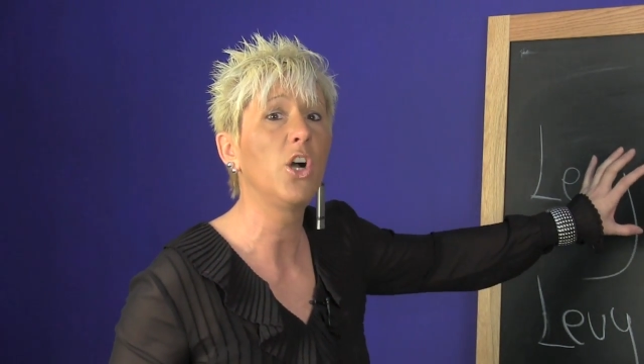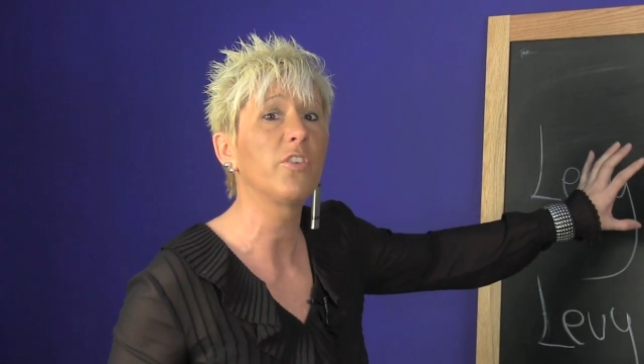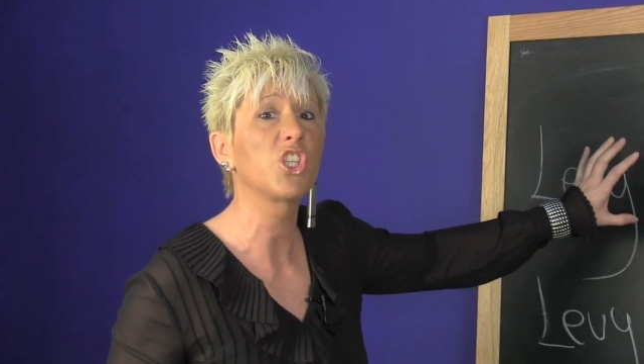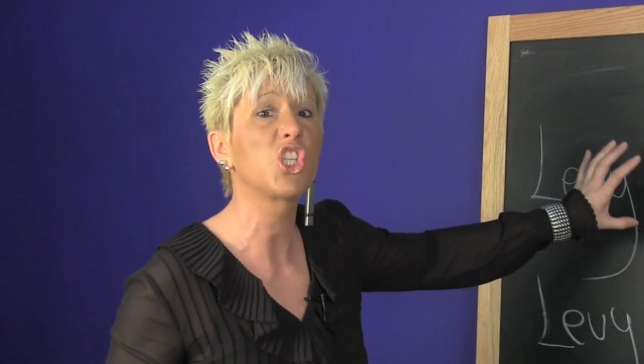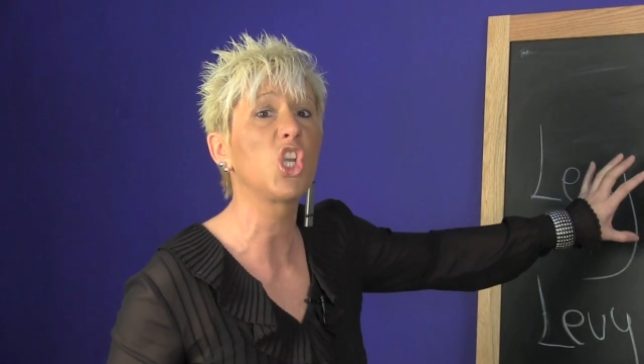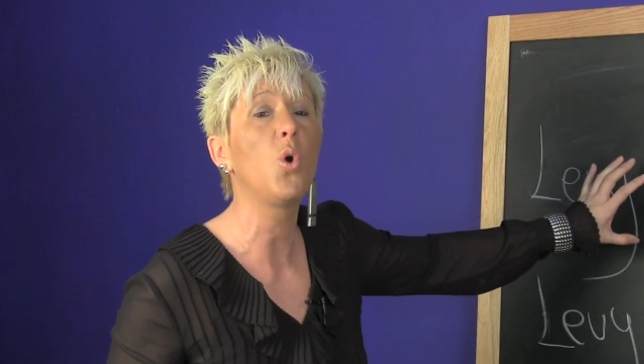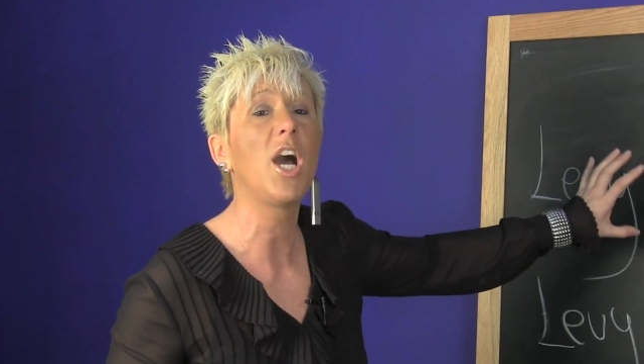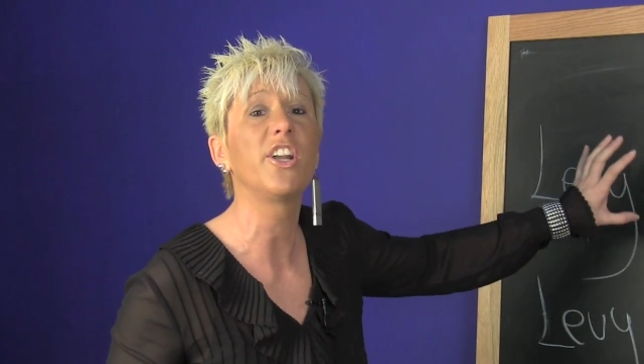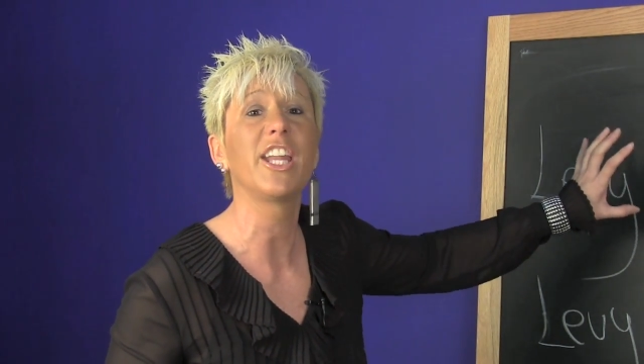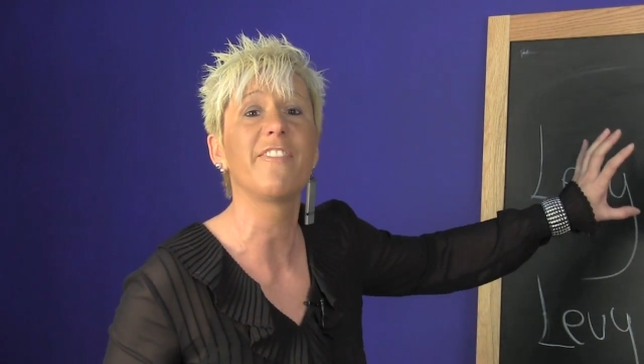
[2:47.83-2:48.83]
over
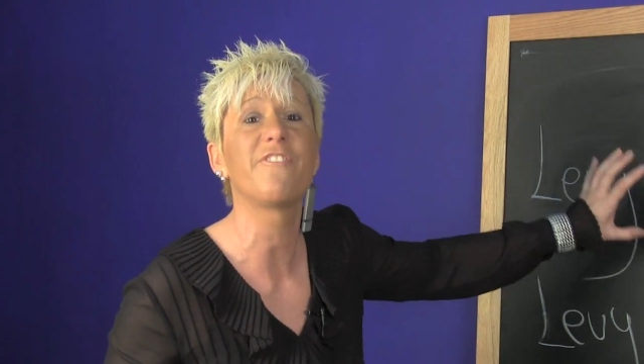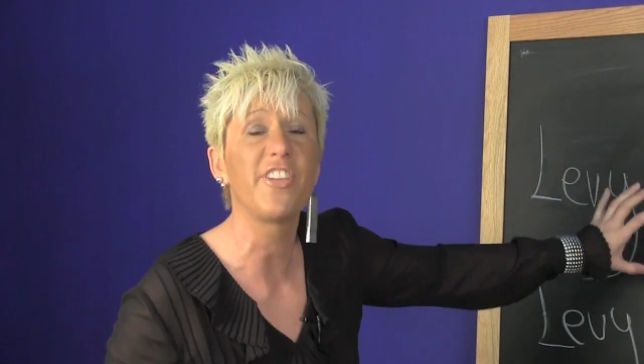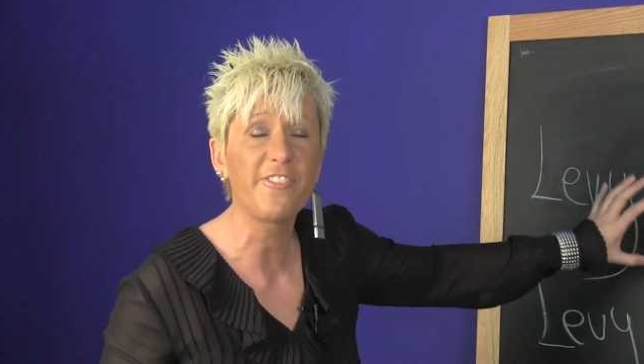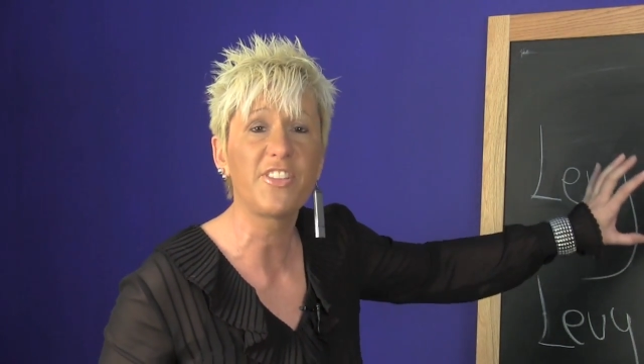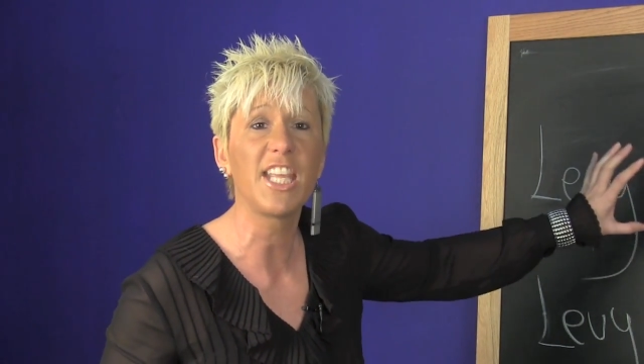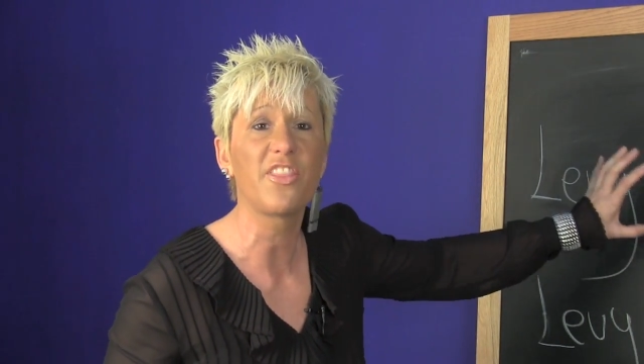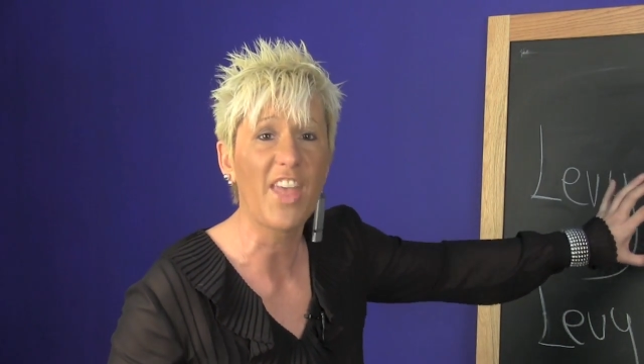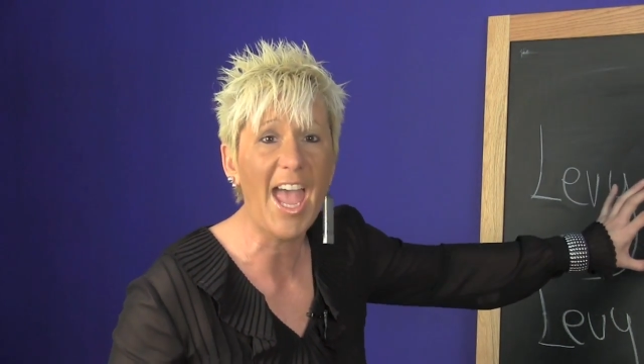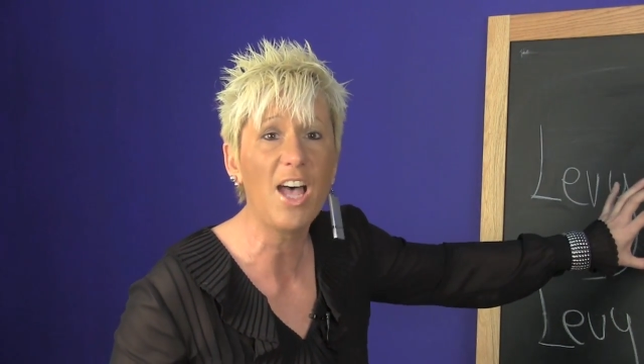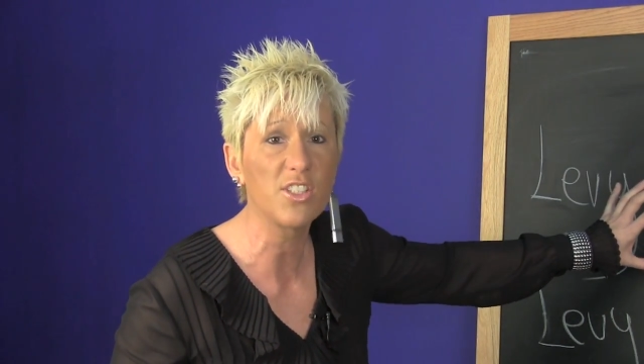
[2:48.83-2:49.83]

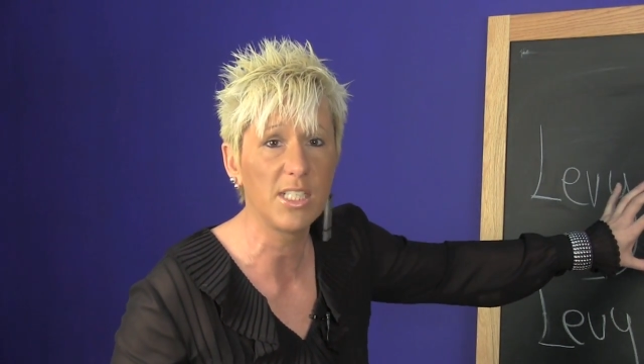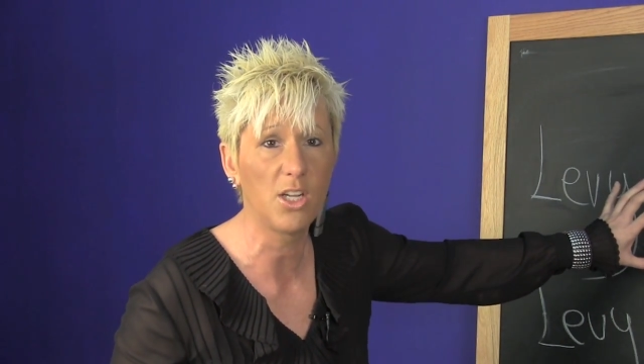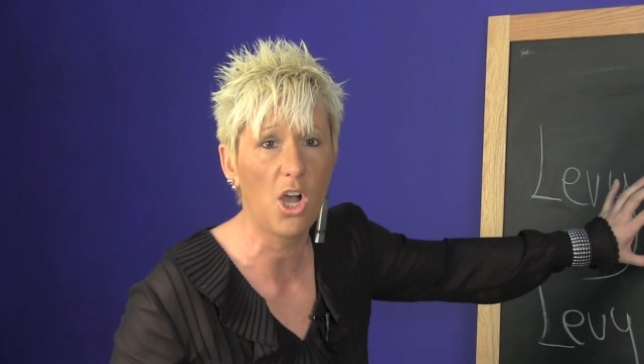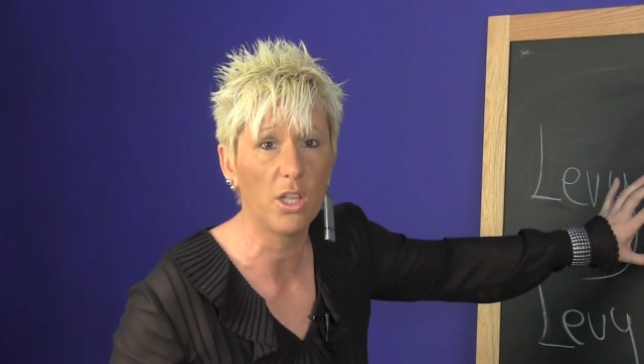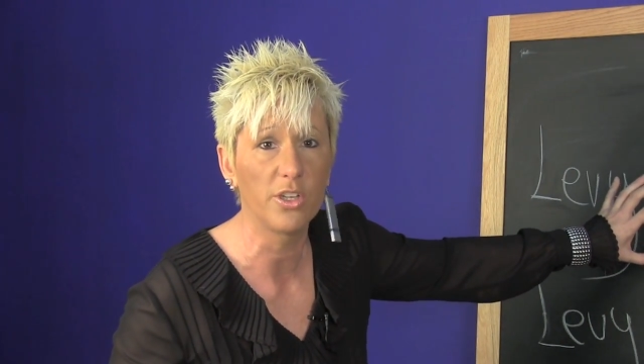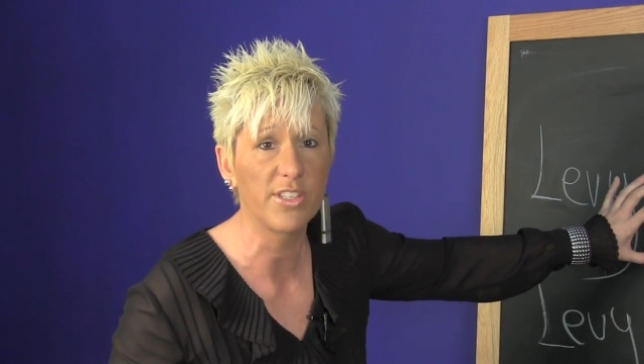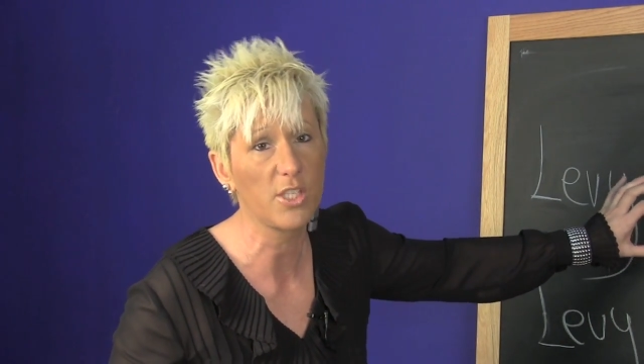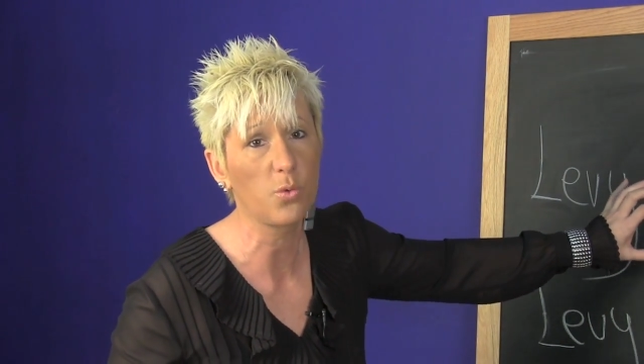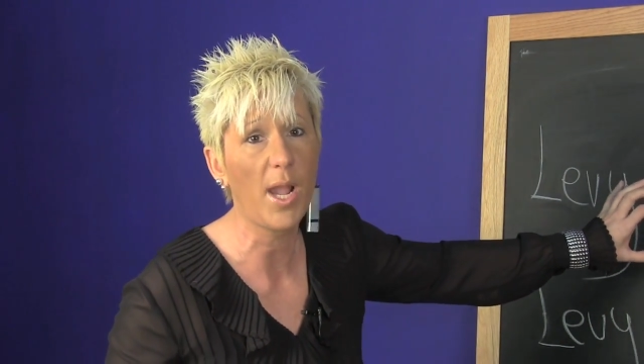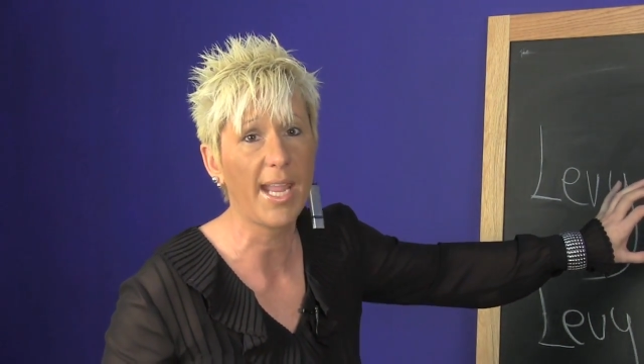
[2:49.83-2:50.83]
$250,000,
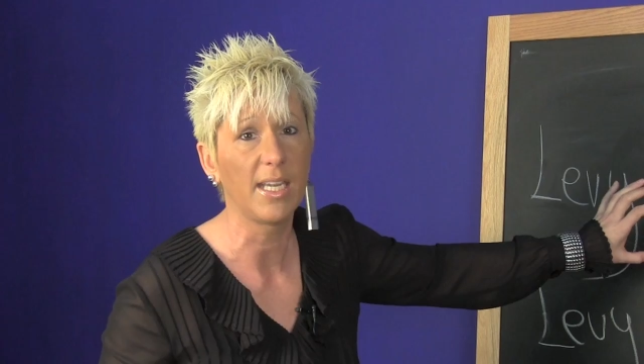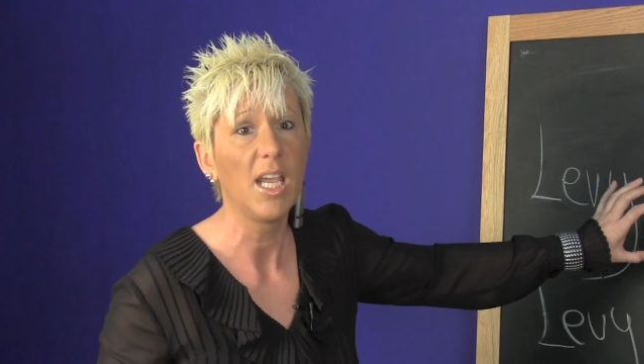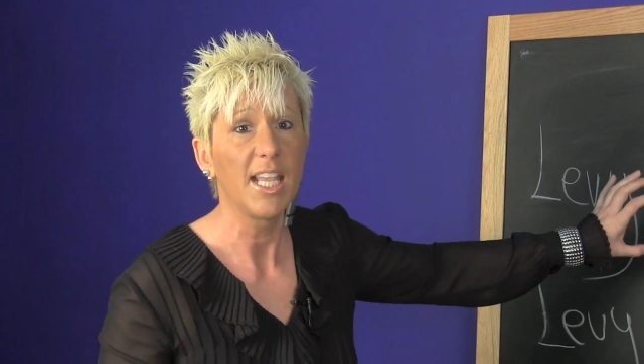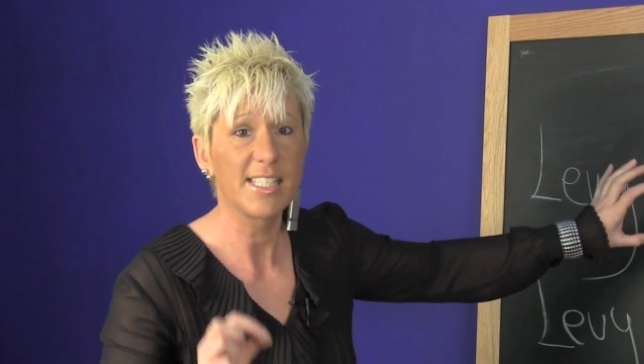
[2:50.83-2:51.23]
that's right.